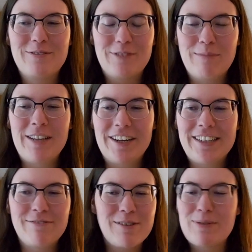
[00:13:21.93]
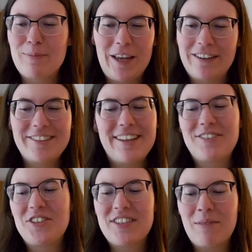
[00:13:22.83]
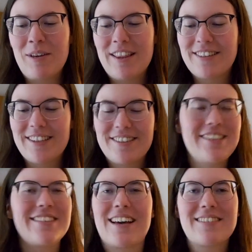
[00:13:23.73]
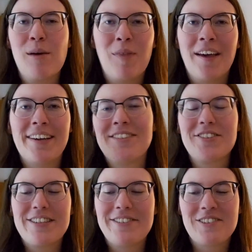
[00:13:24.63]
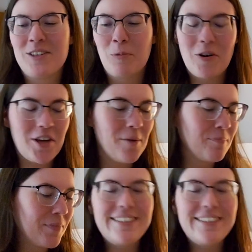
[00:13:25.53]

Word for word: from Darian from something else that she sent me that says the exact same thing. It just says, you're welcome.